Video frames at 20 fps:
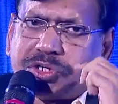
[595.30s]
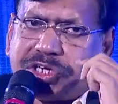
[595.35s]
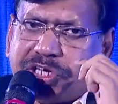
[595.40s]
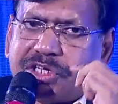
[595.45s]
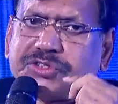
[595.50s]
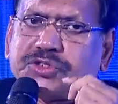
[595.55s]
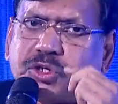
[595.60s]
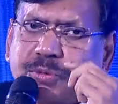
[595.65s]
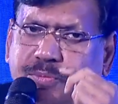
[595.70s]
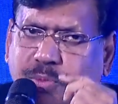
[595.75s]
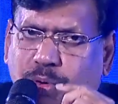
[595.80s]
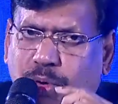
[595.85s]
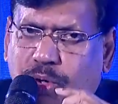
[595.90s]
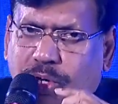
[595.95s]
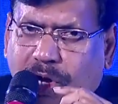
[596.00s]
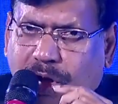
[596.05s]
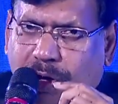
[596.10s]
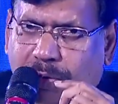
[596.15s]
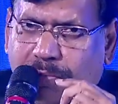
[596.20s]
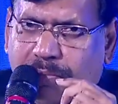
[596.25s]
teaching
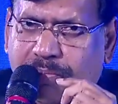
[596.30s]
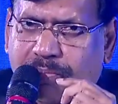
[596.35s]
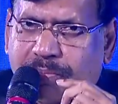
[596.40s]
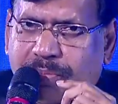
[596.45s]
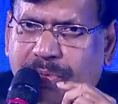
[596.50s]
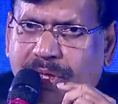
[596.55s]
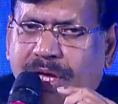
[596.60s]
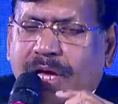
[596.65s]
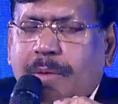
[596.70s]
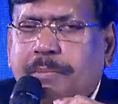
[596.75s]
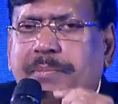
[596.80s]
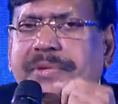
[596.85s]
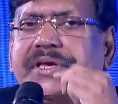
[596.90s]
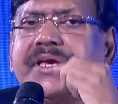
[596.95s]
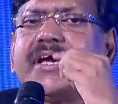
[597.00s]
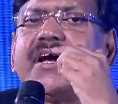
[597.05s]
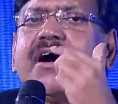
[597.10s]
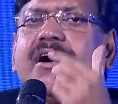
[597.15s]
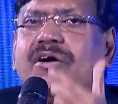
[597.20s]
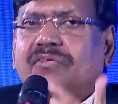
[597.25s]
program
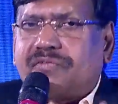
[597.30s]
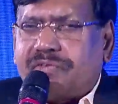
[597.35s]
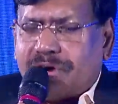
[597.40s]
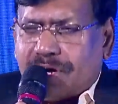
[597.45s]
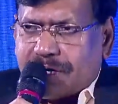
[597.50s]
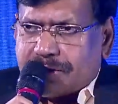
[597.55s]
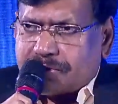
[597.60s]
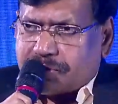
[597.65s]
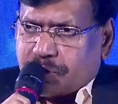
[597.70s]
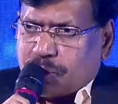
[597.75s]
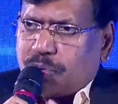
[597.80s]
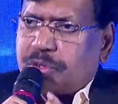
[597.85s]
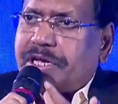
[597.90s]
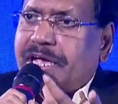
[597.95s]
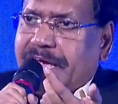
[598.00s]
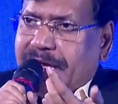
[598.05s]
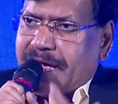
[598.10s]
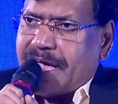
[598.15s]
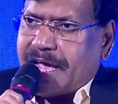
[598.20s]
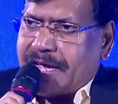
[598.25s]
being offered through
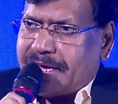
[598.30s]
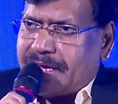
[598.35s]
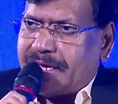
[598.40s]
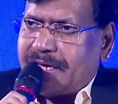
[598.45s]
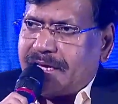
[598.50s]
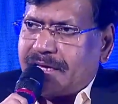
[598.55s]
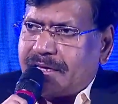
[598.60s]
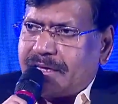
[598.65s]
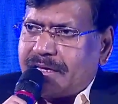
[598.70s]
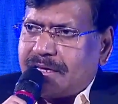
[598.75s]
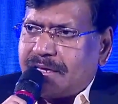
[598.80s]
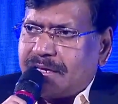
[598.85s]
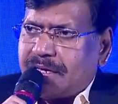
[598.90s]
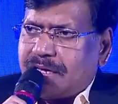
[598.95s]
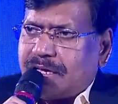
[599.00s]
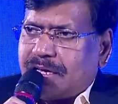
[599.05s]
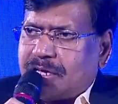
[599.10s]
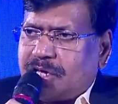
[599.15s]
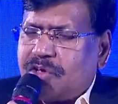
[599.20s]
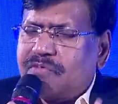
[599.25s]
AI.
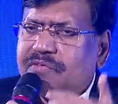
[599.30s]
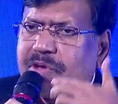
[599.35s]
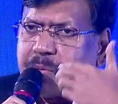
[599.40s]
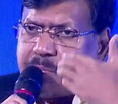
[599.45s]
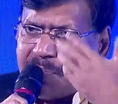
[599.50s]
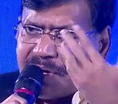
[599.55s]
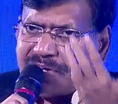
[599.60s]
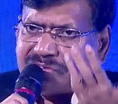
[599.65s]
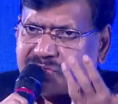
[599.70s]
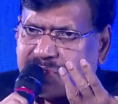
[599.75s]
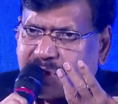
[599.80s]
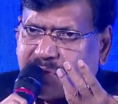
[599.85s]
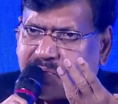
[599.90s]
If a person